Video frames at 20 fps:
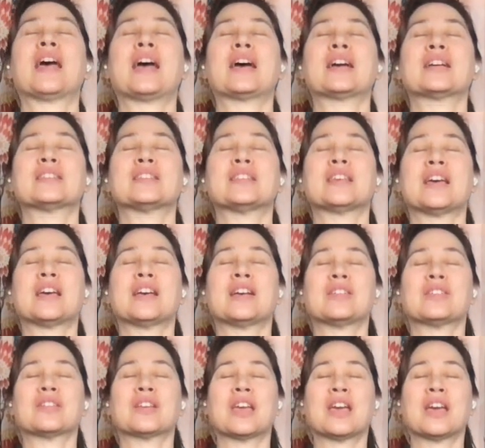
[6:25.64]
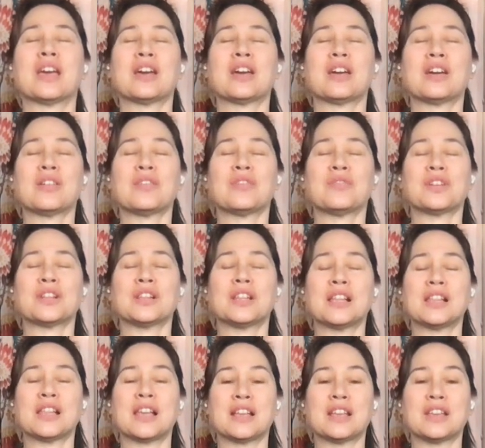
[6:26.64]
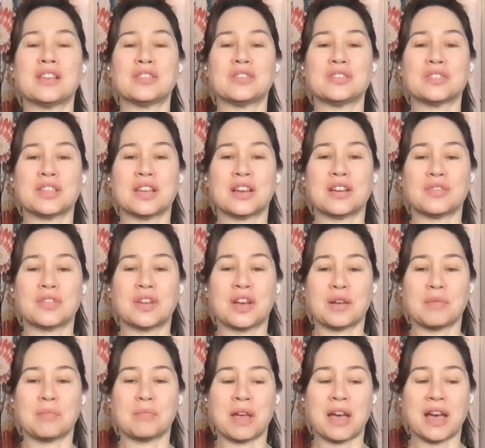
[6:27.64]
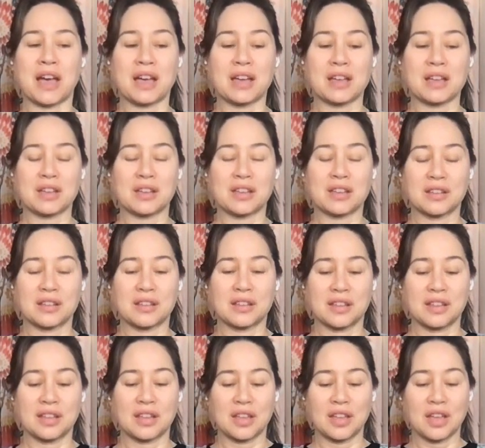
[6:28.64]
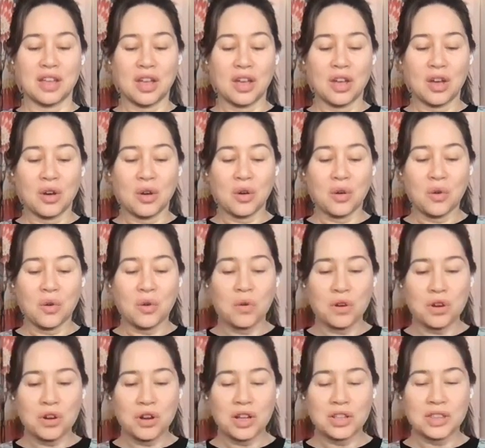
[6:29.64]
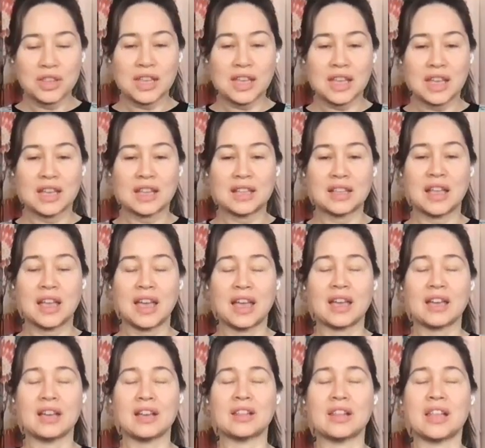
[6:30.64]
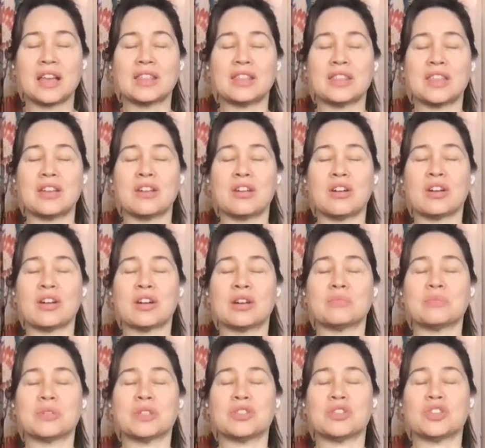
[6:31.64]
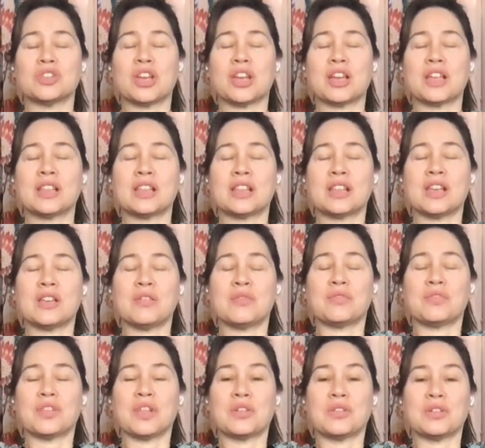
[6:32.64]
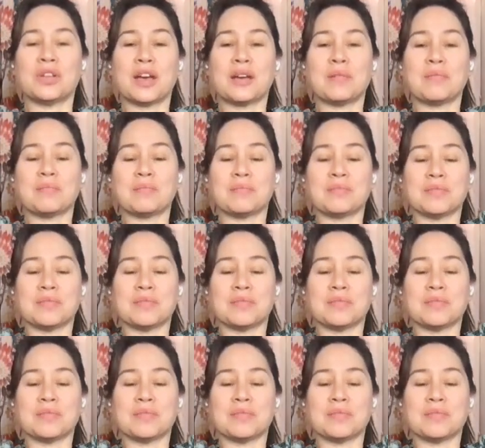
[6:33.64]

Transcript: Exhale, carefully letting yourself come back. Or on the inhale, let the arms gently float up.